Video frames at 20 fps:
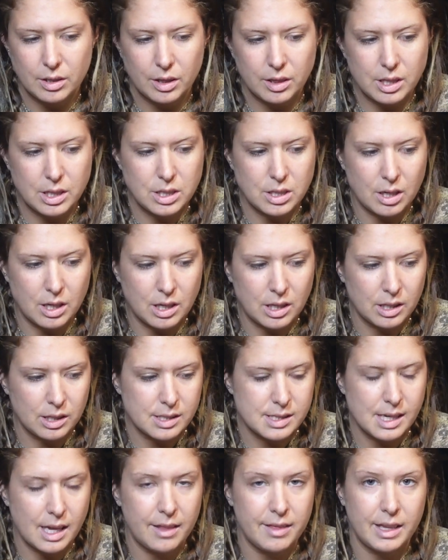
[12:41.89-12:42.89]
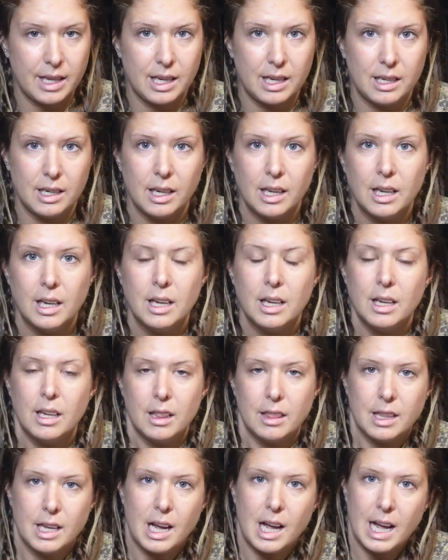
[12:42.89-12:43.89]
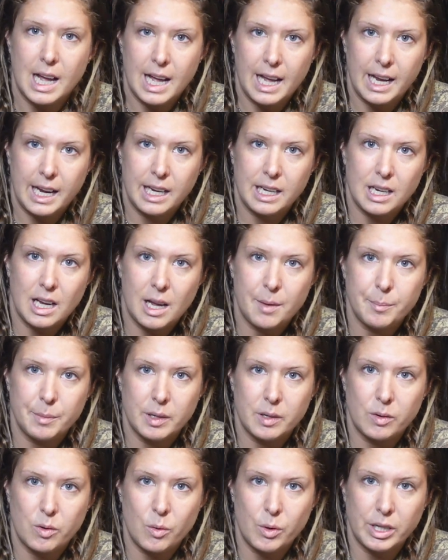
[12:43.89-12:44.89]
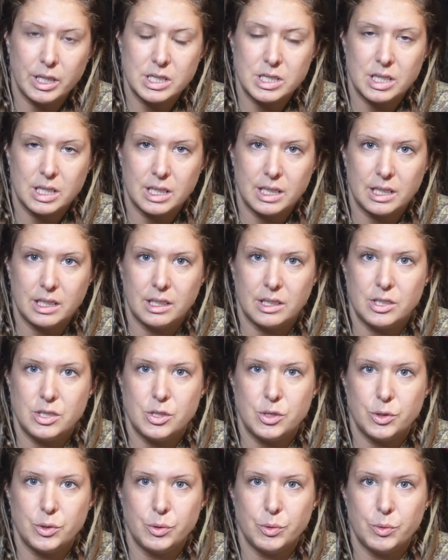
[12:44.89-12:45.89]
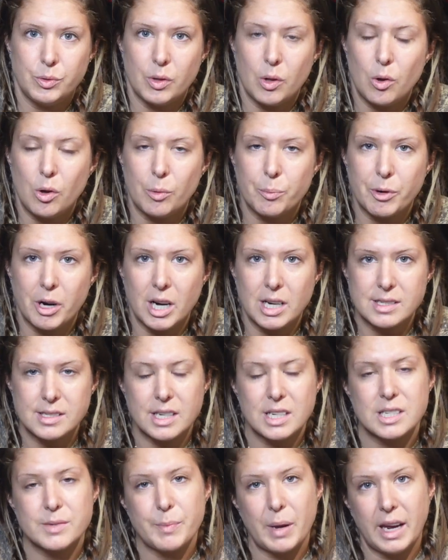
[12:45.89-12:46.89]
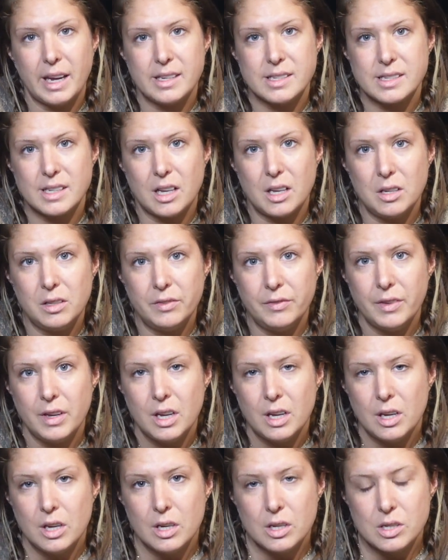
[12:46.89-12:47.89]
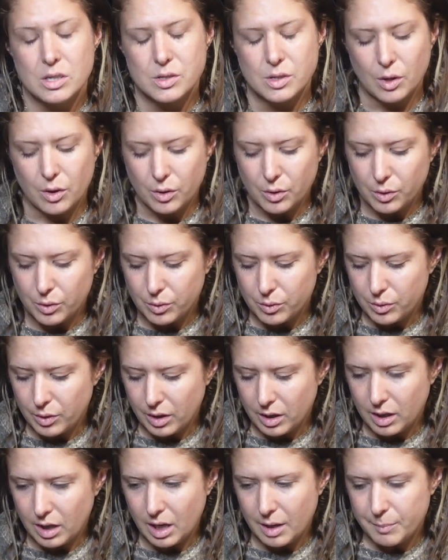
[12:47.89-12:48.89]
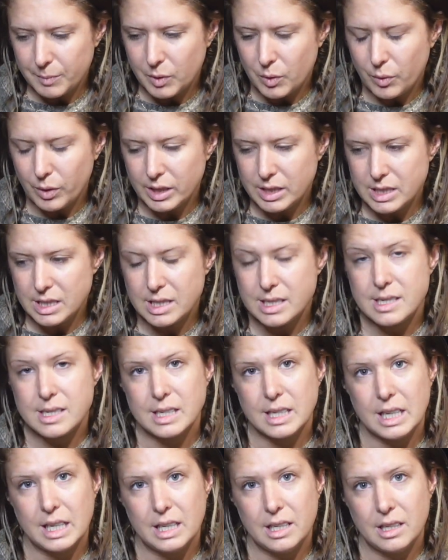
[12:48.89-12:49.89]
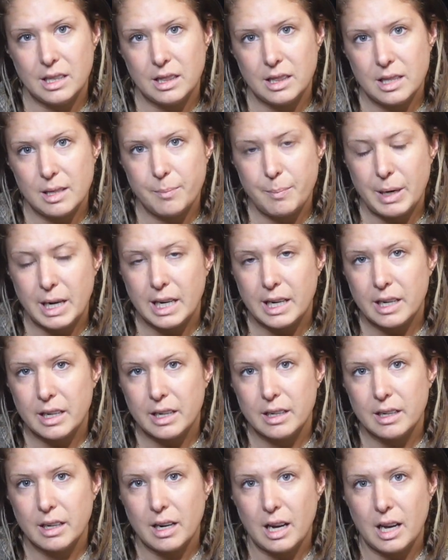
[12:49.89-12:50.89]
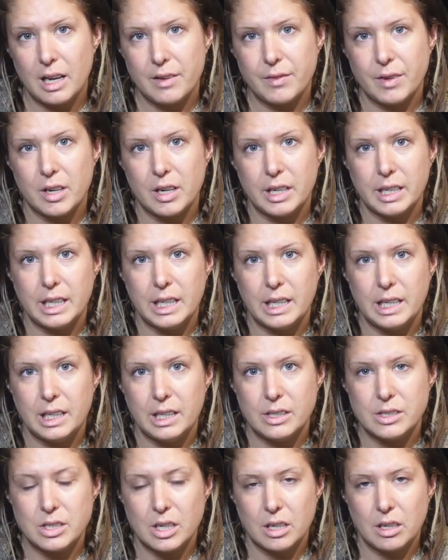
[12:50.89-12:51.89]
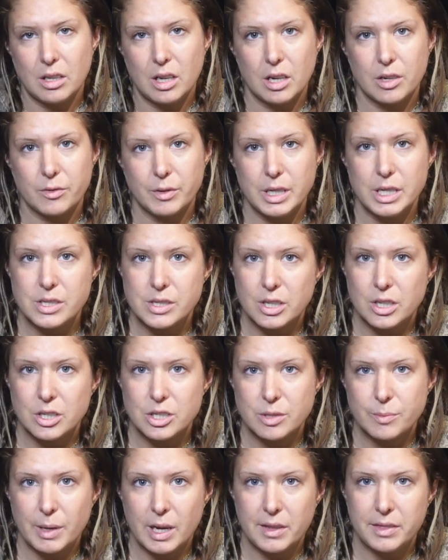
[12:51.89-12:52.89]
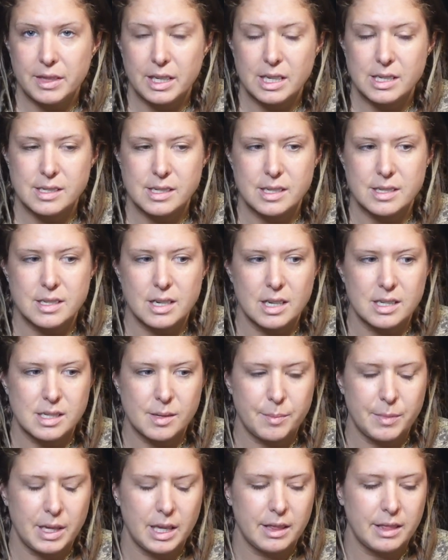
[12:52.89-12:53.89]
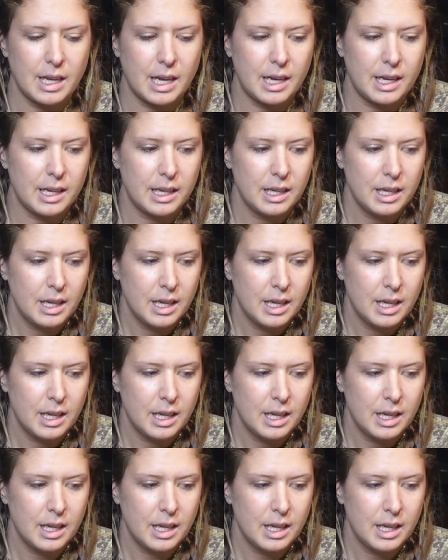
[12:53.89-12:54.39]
the dogs, and then the hide, I'm going to do the whole process myself. So I'm going to skin the bear. I've already done a lot of research about this. It's not something that